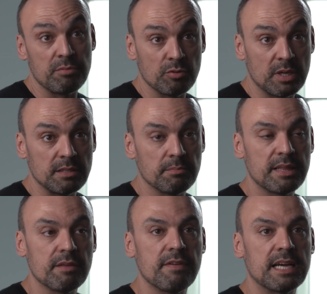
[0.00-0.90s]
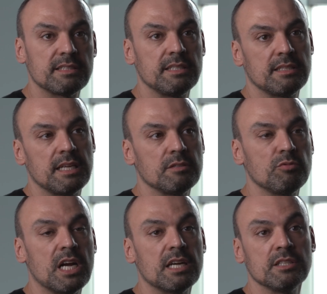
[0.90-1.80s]
everyone. But the fact is that
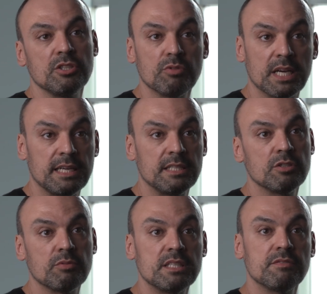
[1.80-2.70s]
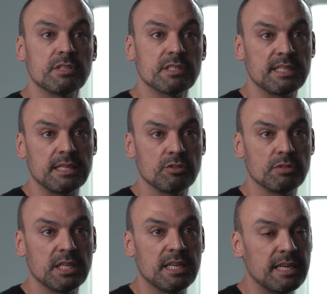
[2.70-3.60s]
we are in the UK in the 21st
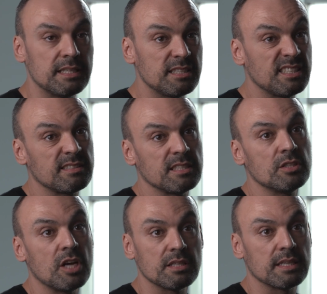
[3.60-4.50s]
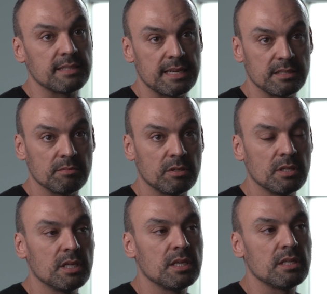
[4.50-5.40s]
century, and it is still not accessible.
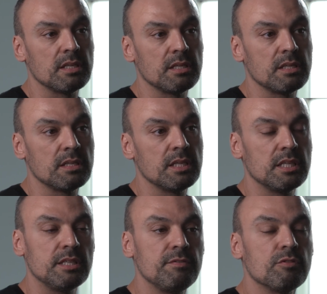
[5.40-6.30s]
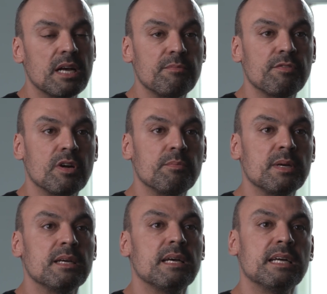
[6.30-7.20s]
If you come from
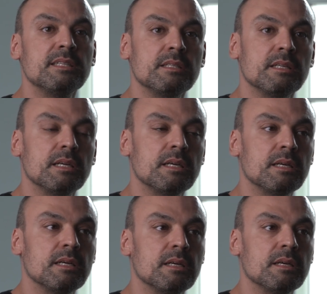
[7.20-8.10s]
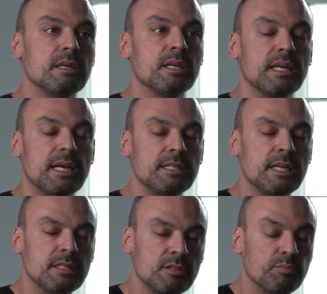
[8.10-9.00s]
an
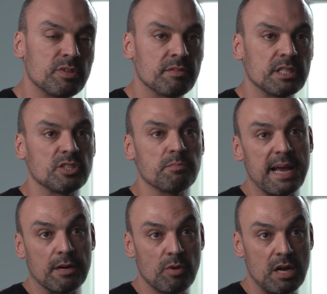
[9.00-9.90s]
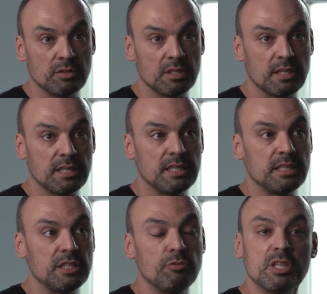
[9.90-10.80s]
underprivileged background,
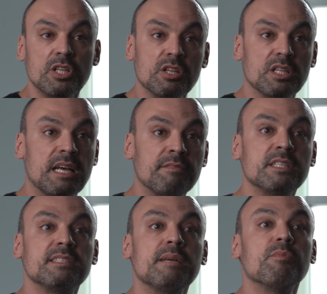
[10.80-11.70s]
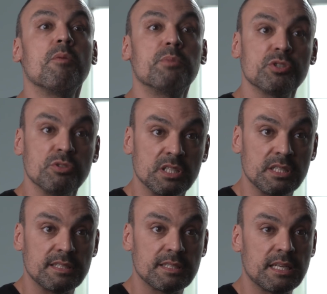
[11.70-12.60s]
you will not have the same
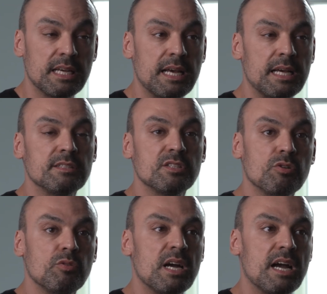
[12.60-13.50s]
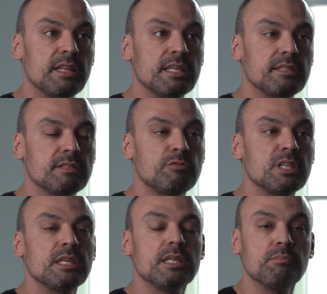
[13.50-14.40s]
opportunities. And so I think it's
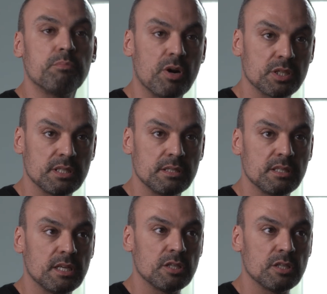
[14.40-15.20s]
really important